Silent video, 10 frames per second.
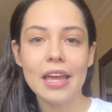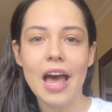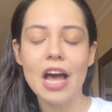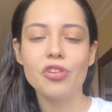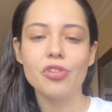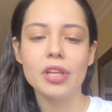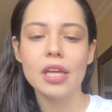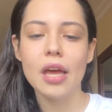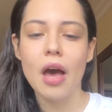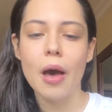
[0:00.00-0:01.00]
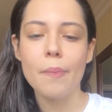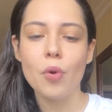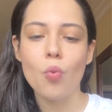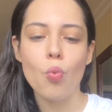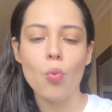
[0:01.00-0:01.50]
actually
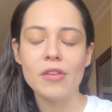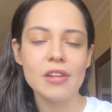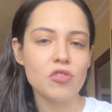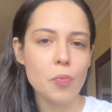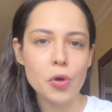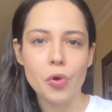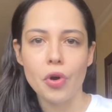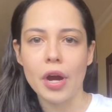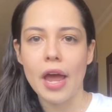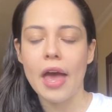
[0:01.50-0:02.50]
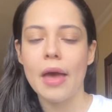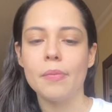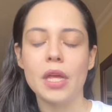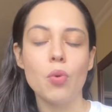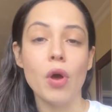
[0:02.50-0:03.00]
was an entrepreneur,
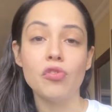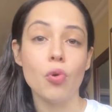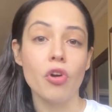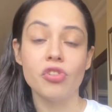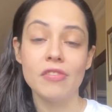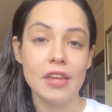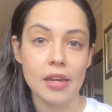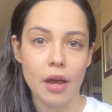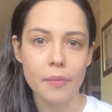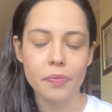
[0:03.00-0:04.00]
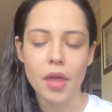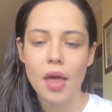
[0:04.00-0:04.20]
and he went to Argentina,